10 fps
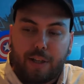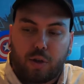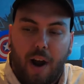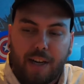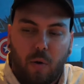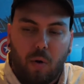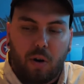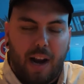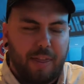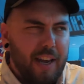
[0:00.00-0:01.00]
trying to
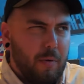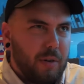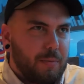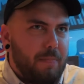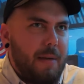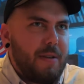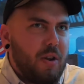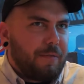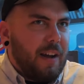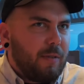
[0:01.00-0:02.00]
order. I think what's maybe
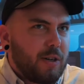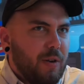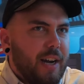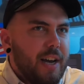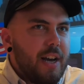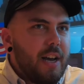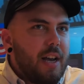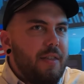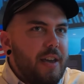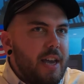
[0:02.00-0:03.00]
your favorite drink,
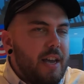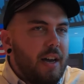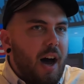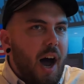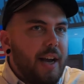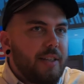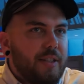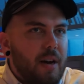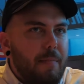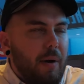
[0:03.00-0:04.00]
the
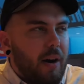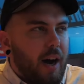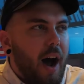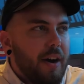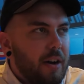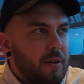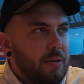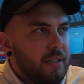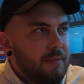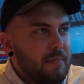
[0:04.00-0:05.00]
iced americano.
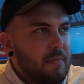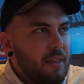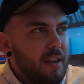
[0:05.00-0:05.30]
Iced